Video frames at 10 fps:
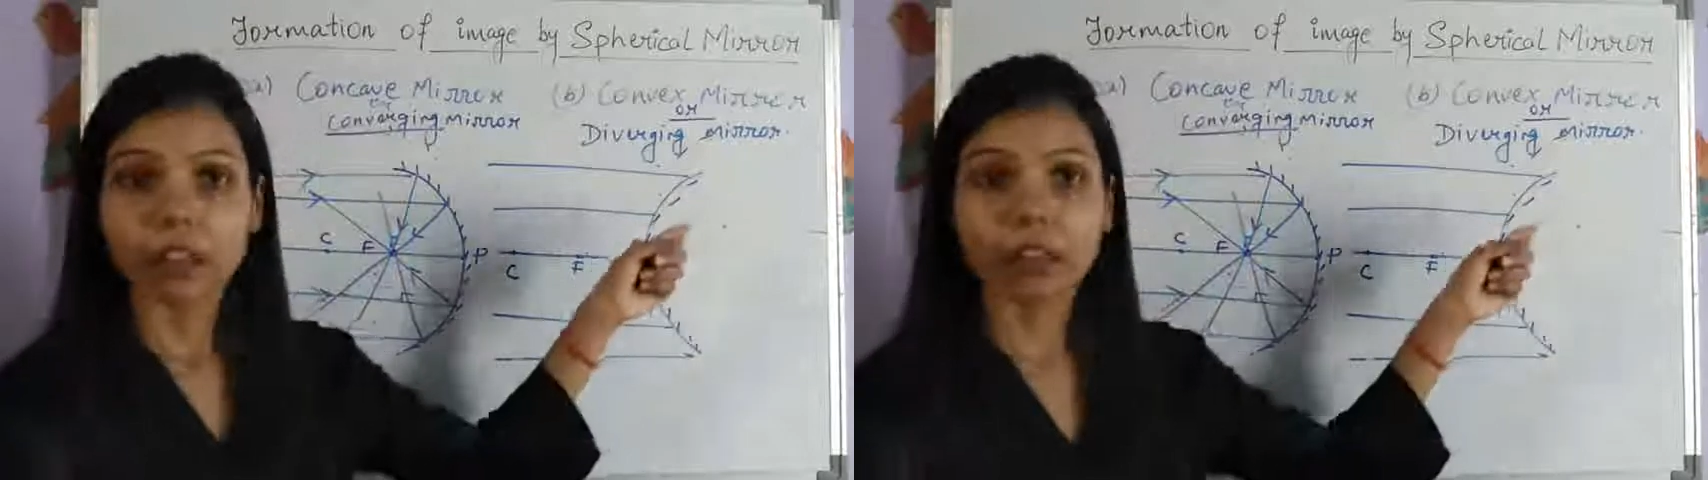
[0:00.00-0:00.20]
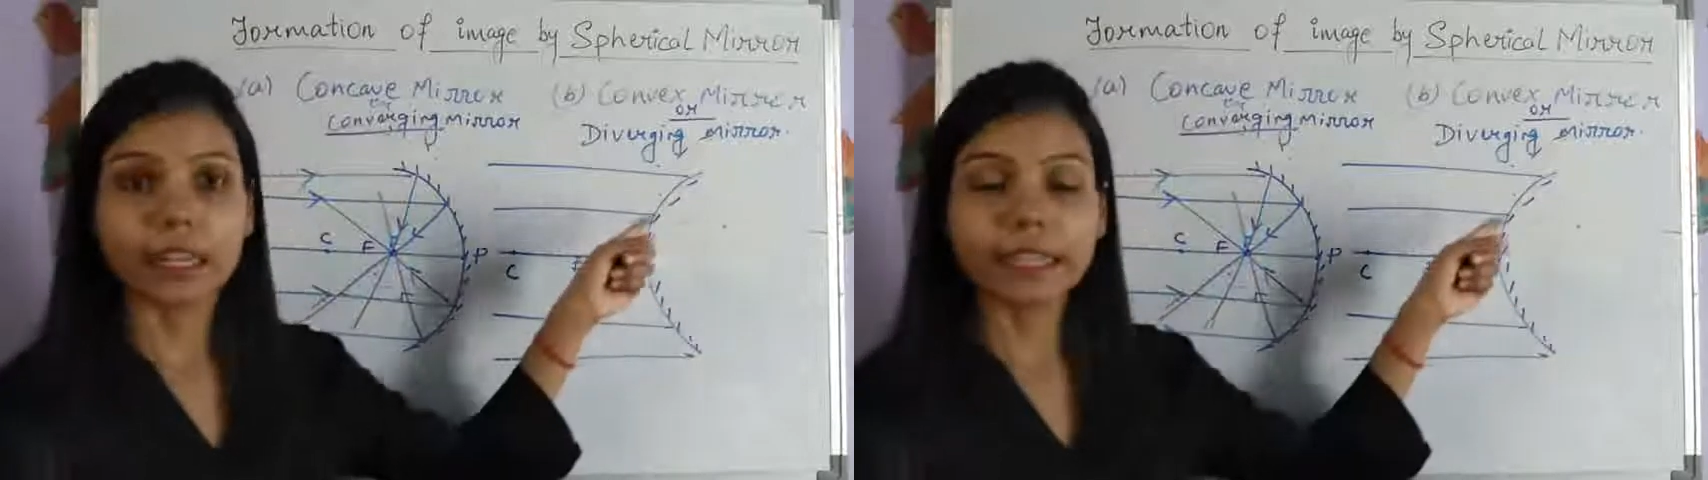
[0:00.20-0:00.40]

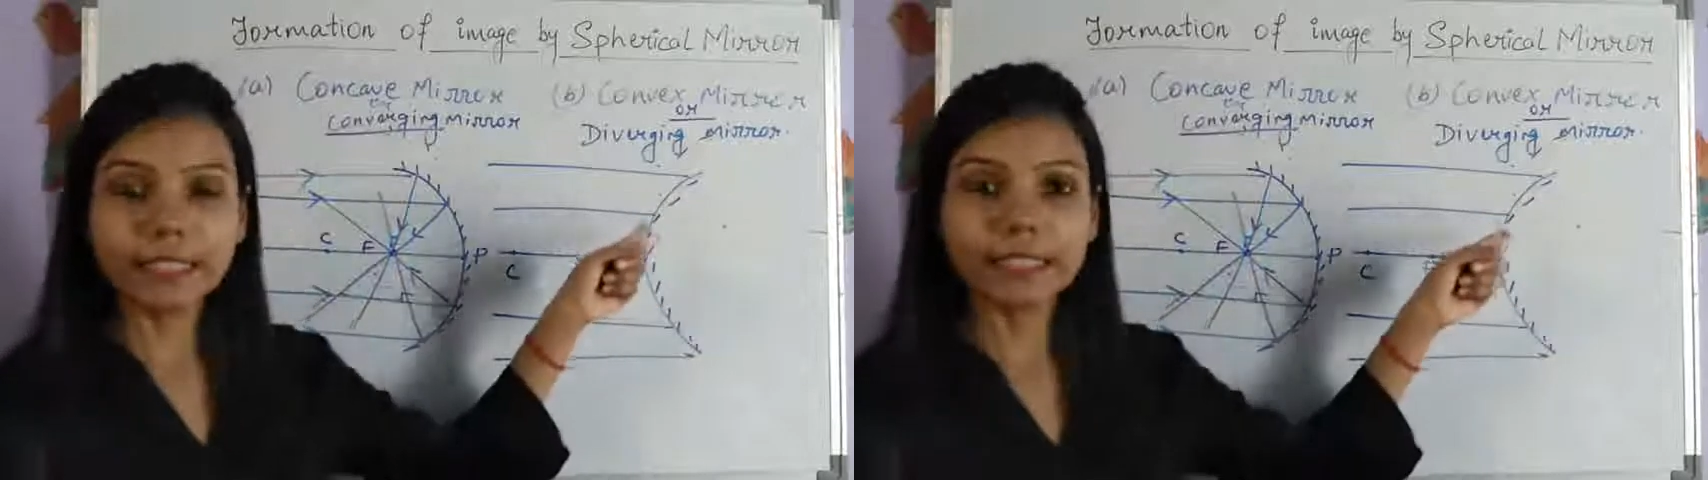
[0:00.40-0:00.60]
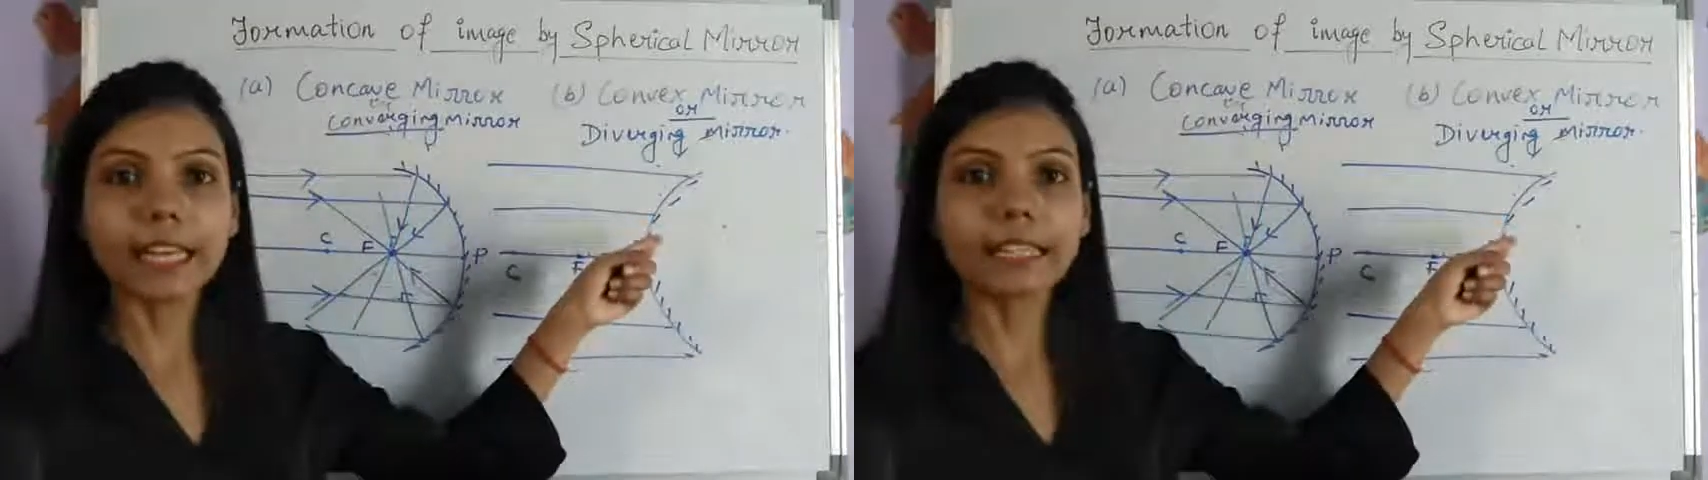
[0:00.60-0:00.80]

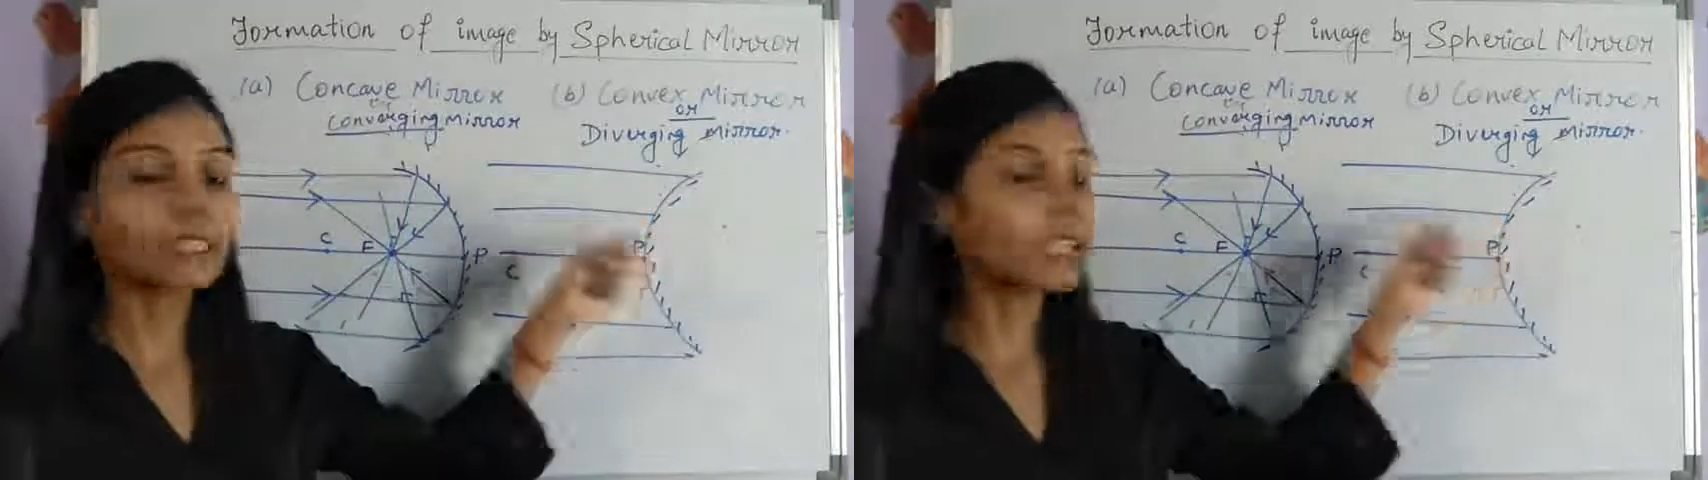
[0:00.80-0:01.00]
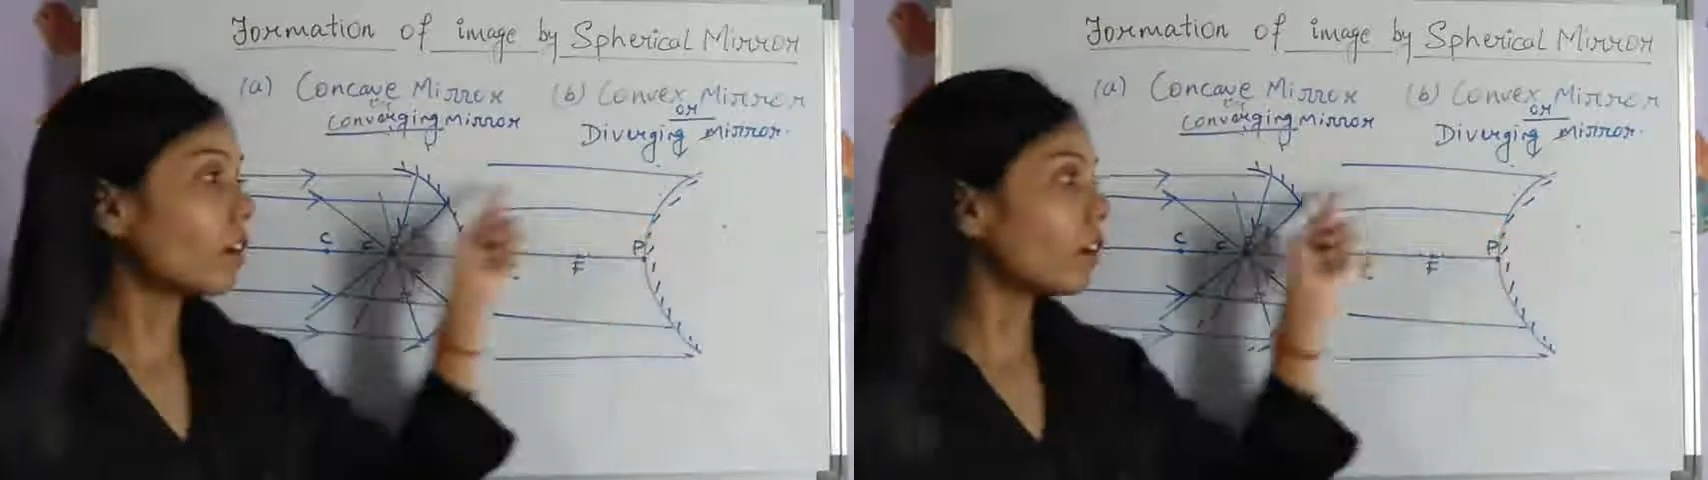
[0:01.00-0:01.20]
incidence,
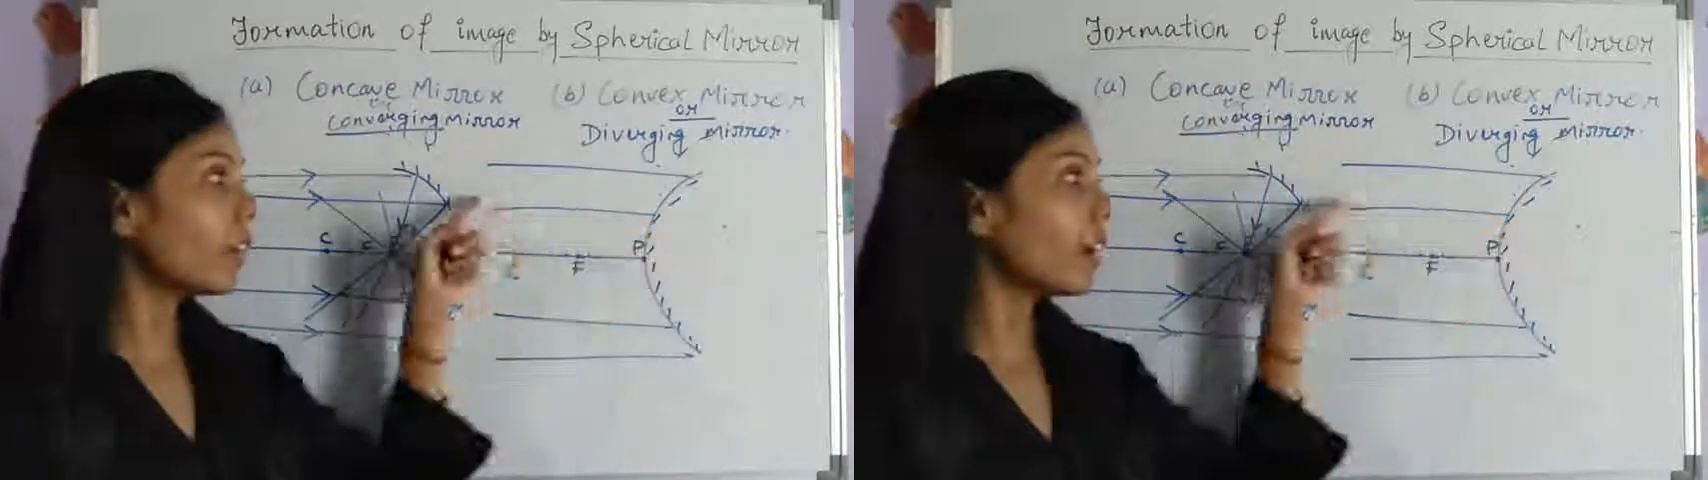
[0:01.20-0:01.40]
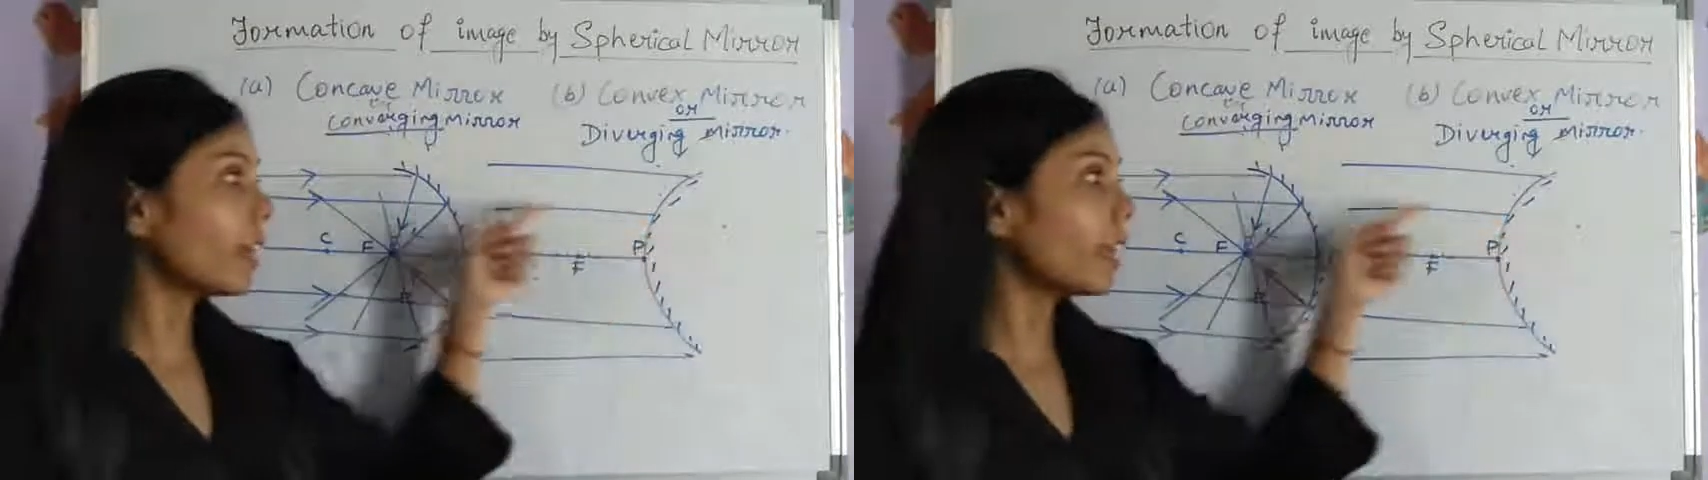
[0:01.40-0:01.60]
after
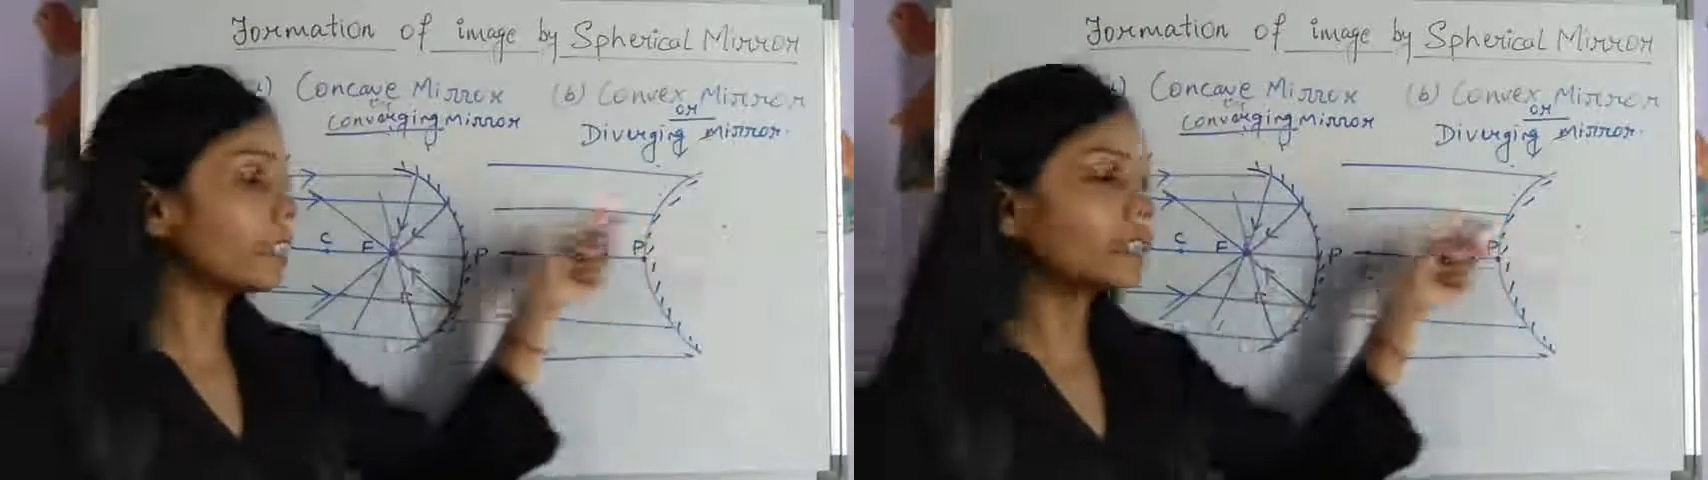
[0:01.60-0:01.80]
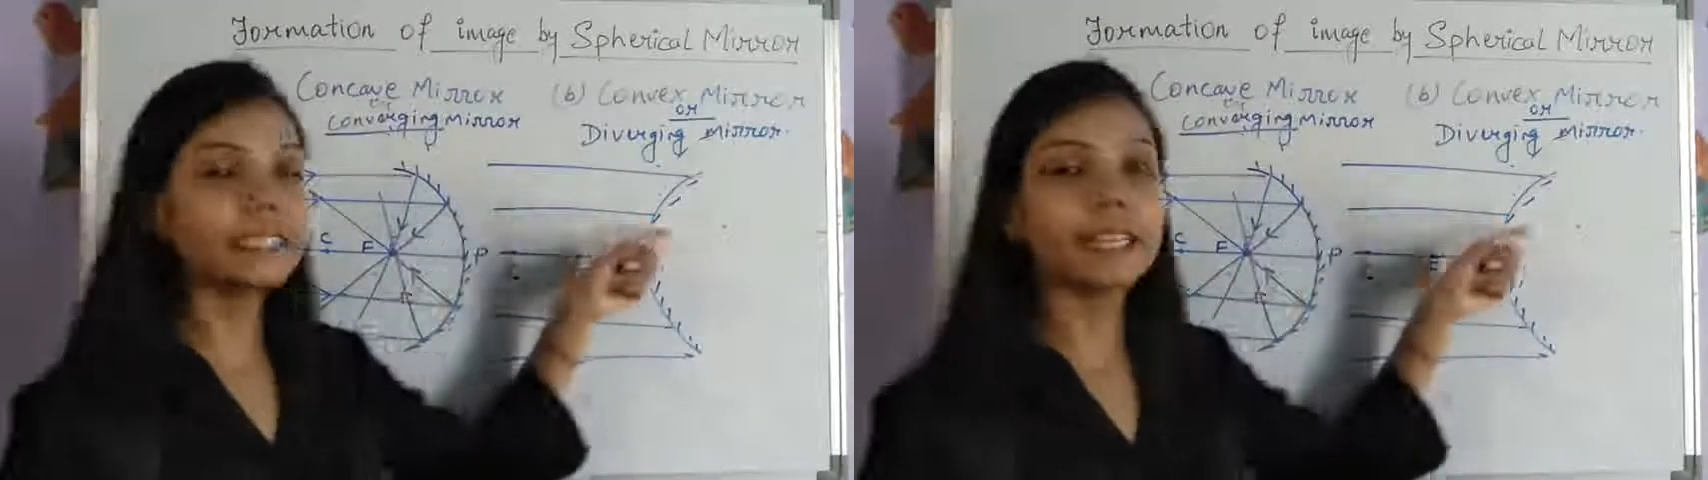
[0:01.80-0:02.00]
getting
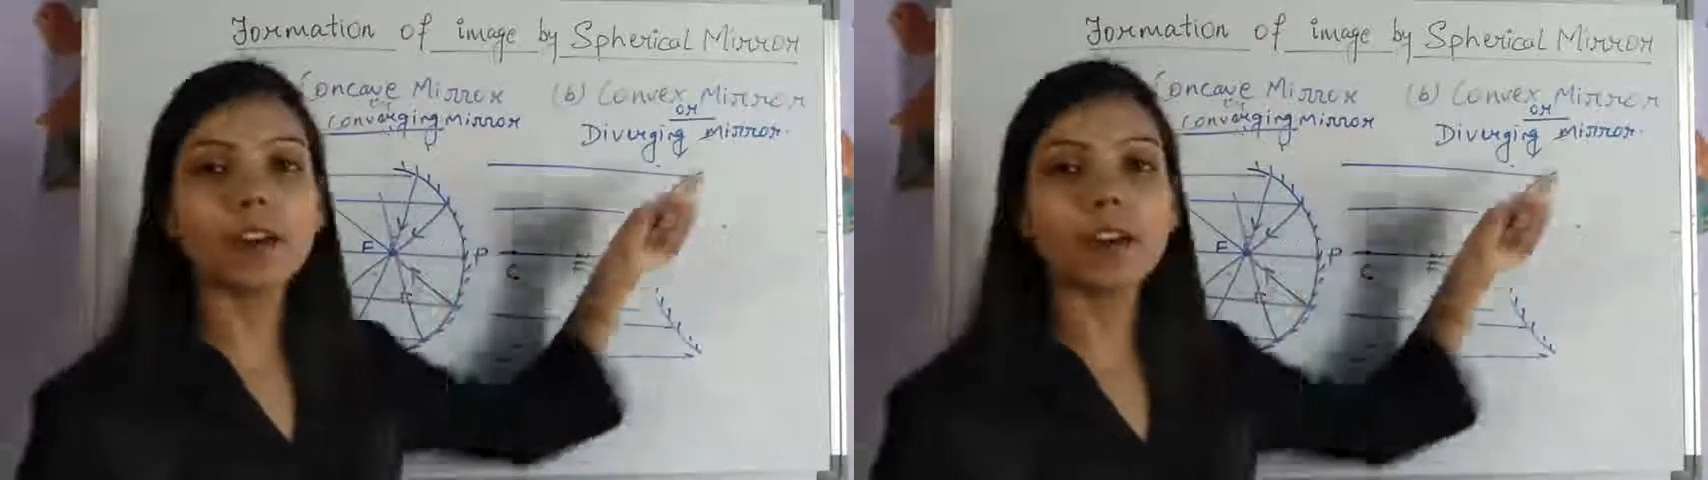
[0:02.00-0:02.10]
incident